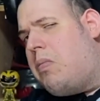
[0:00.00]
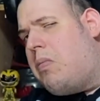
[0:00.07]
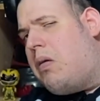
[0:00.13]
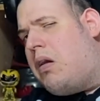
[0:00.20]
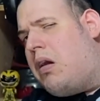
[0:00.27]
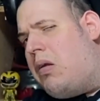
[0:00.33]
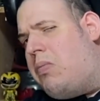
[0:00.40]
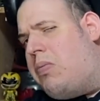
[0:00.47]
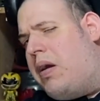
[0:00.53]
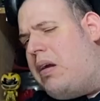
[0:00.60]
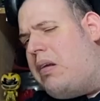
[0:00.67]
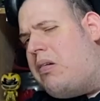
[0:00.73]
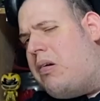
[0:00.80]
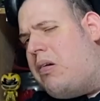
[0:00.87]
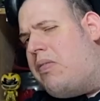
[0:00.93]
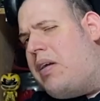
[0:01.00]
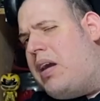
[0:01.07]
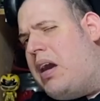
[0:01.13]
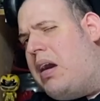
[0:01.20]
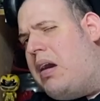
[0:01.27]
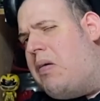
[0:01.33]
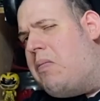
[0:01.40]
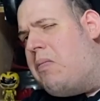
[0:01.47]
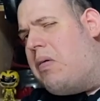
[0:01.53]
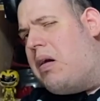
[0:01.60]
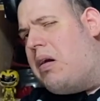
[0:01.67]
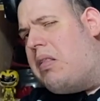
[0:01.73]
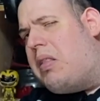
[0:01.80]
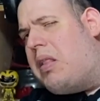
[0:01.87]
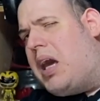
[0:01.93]
good picture of him
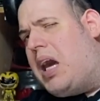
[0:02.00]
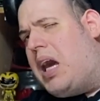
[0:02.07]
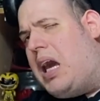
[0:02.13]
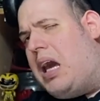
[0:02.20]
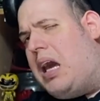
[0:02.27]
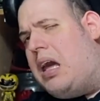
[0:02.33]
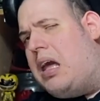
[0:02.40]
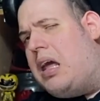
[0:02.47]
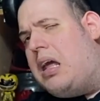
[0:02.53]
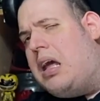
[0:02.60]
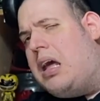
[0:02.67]
with the